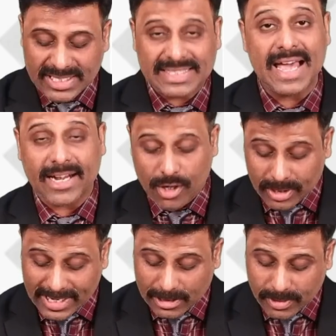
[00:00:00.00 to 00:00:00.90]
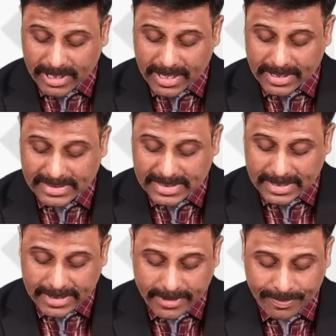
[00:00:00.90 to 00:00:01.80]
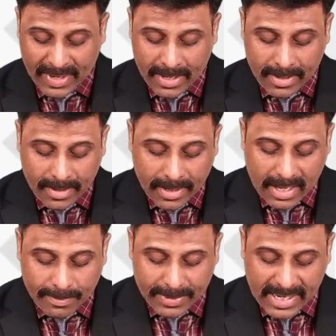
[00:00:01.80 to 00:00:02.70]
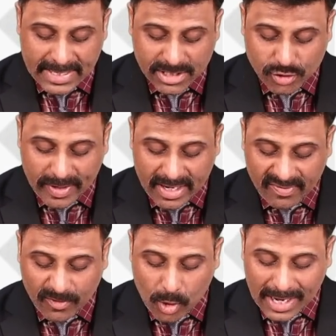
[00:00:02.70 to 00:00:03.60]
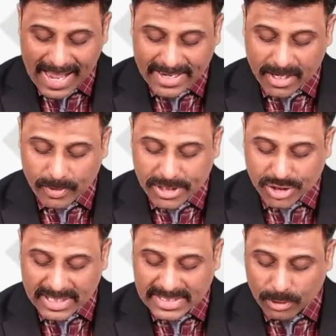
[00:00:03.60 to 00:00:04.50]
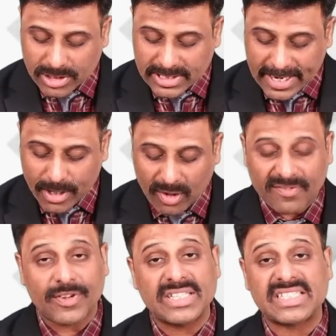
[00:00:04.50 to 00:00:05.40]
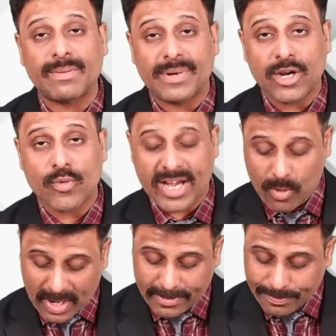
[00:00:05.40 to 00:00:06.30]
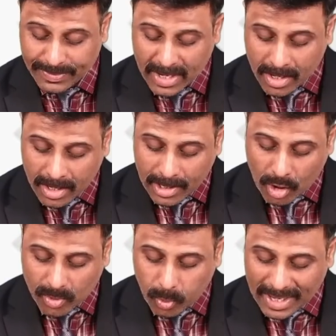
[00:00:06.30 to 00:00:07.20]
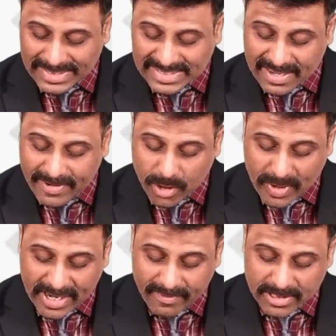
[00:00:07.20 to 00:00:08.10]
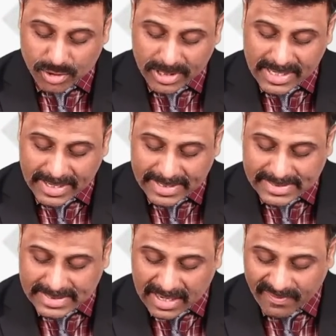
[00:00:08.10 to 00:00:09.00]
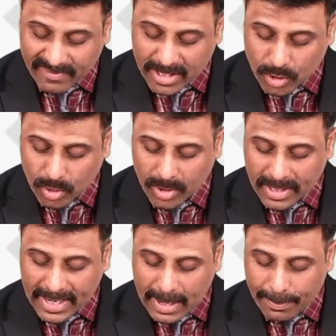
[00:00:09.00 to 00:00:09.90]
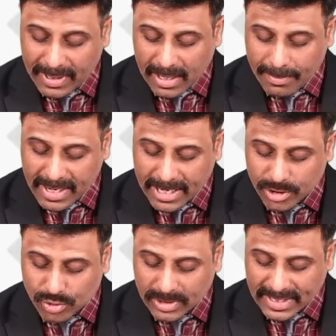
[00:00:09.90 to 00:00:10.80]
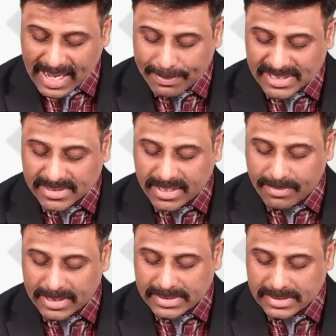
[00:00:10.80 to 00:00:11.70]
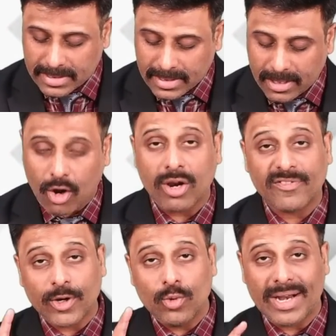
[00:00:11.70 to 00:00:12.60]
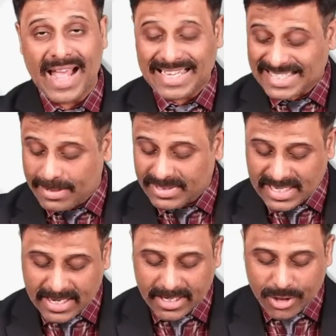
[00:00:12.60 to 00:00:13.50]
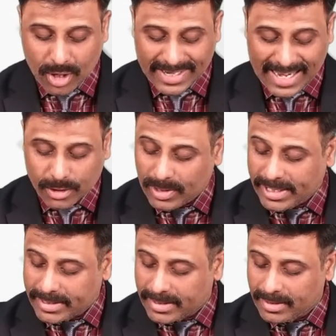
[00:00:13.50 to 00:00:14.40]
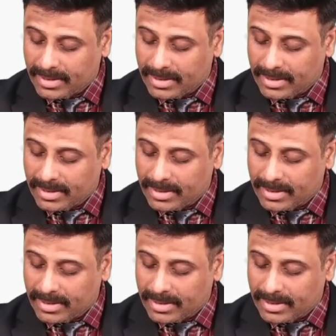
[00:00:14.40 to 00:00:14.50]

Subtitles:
directly on calculator? Understand it. Company has 24 lakh equity shares outstanding on 1st April 21. Now on 1/7/21, so here itself we know April, May and June, the gap is 3 months. Now all of you do as I am saying in your calculator,